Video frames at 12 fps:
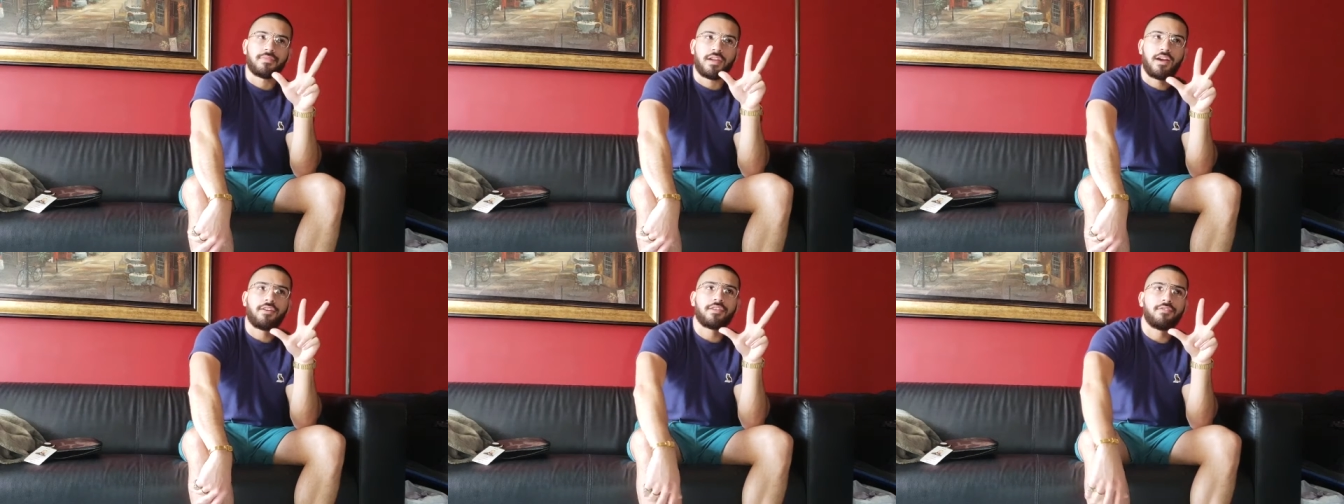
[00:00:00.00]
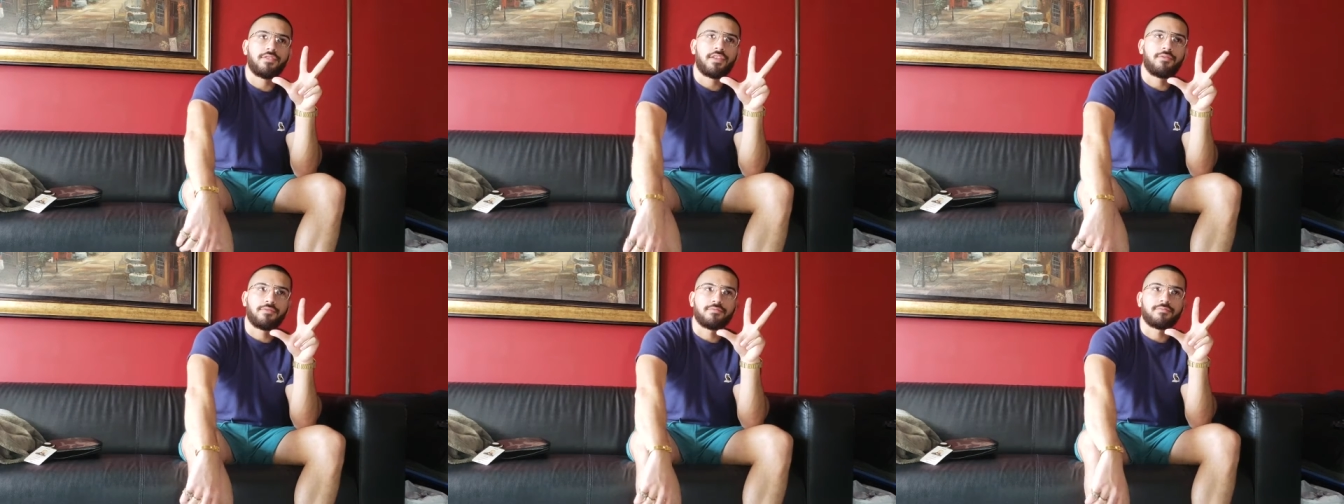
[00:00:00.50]
I'll give you that
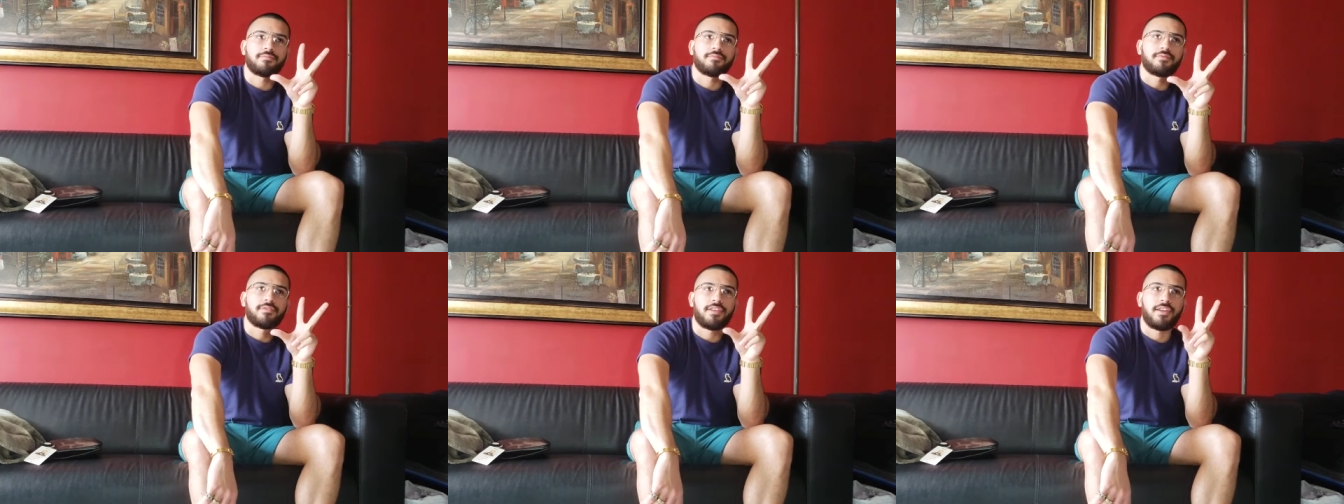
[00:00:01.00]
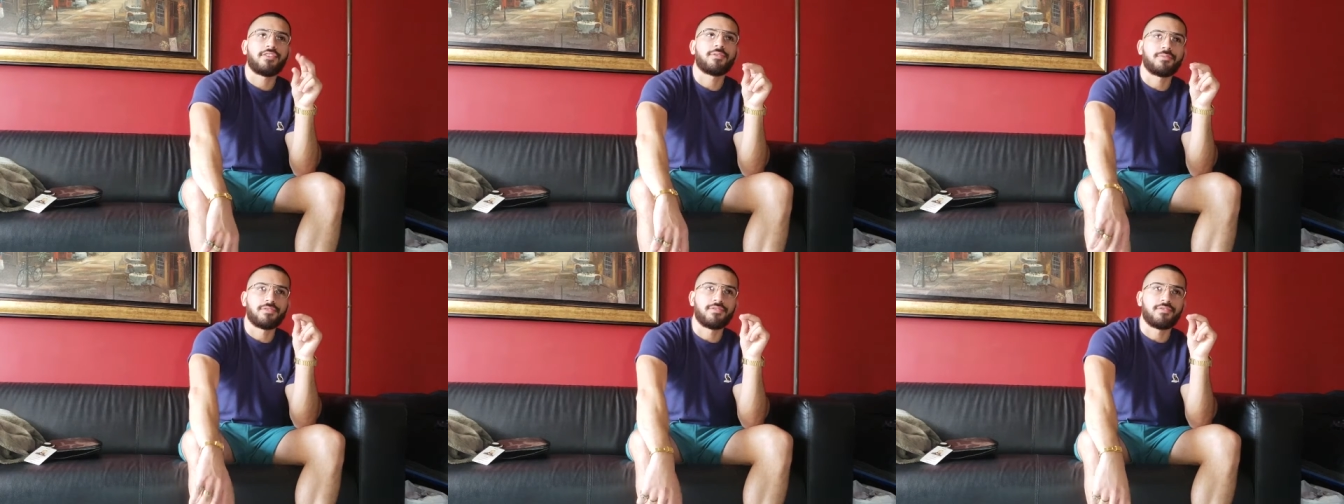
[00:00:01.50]
one. And
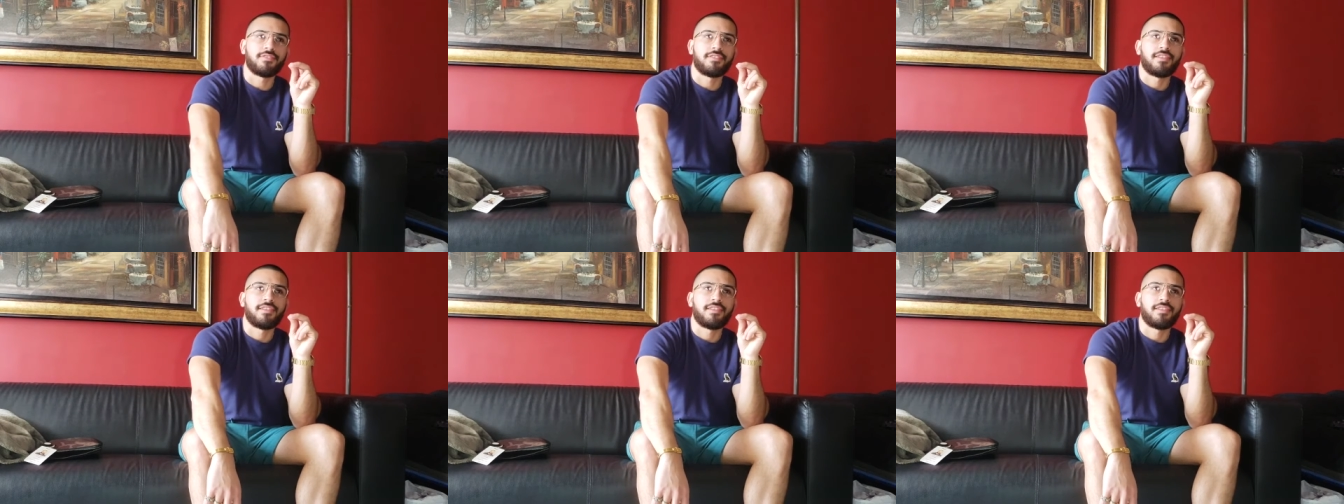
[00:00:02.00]
observant.